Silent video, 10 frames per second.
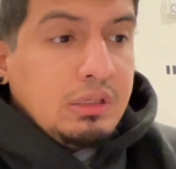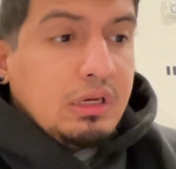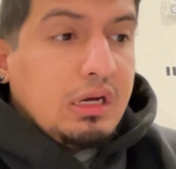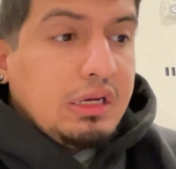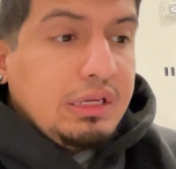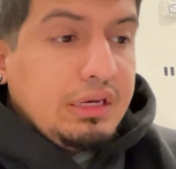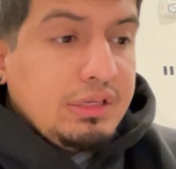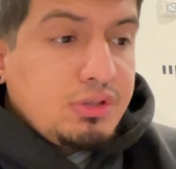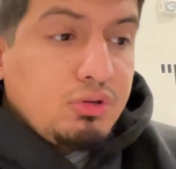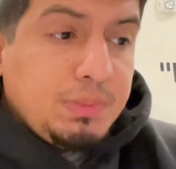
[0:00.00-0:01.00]
It
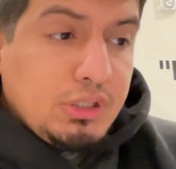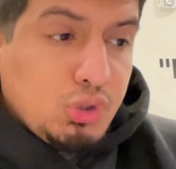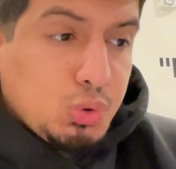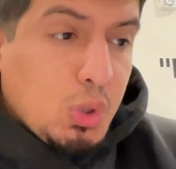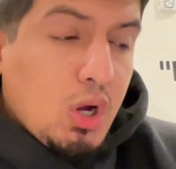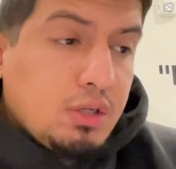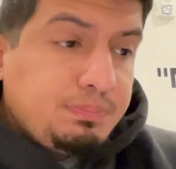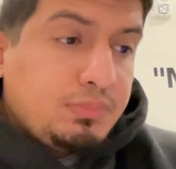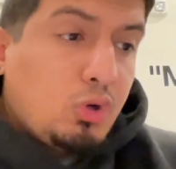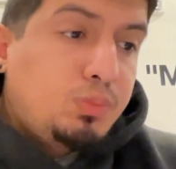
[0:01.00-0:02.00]
is going to be a draw
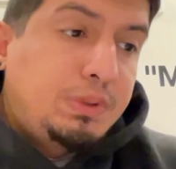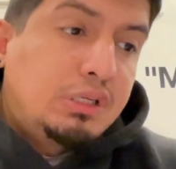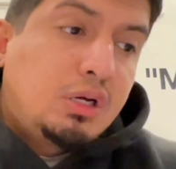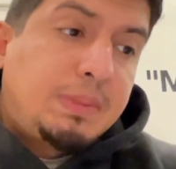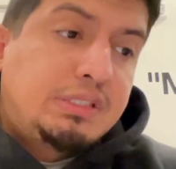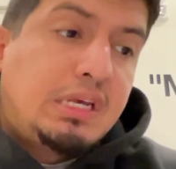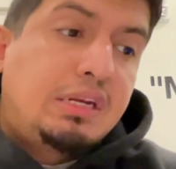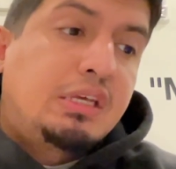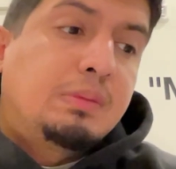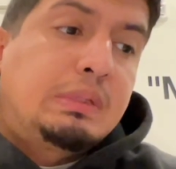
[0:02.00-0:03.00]
opening up at 10
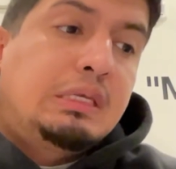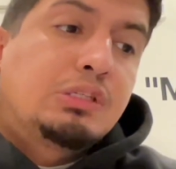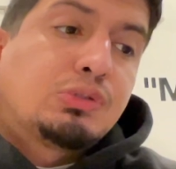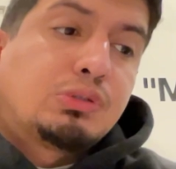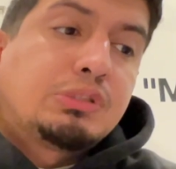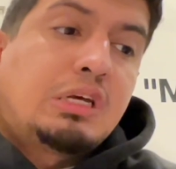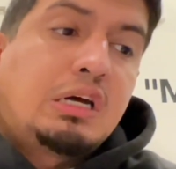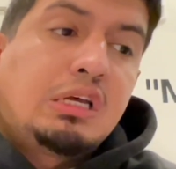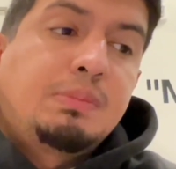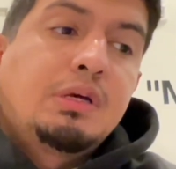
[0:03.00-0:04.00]
a.m. Eastern
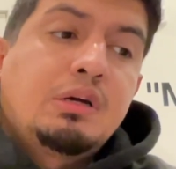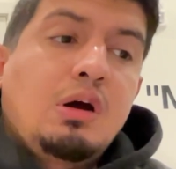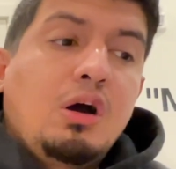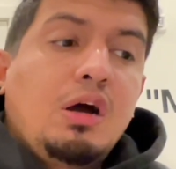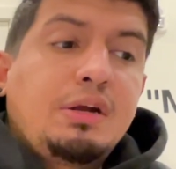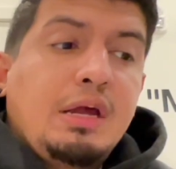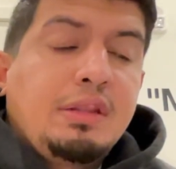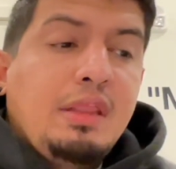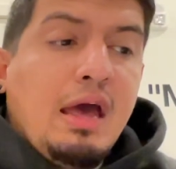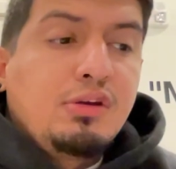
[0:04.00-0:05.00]
time on
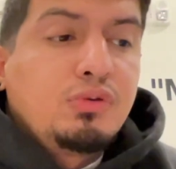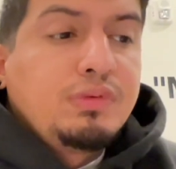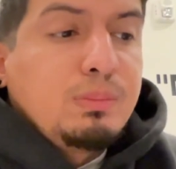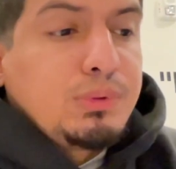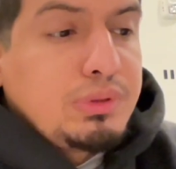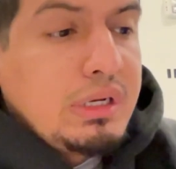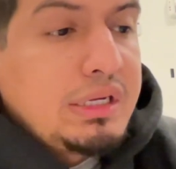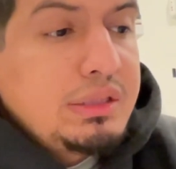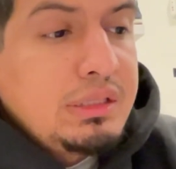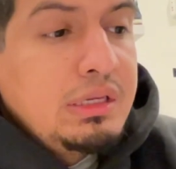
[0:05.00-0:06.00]
that November
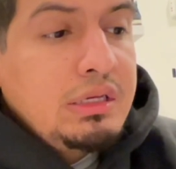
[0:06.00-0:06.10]
9th.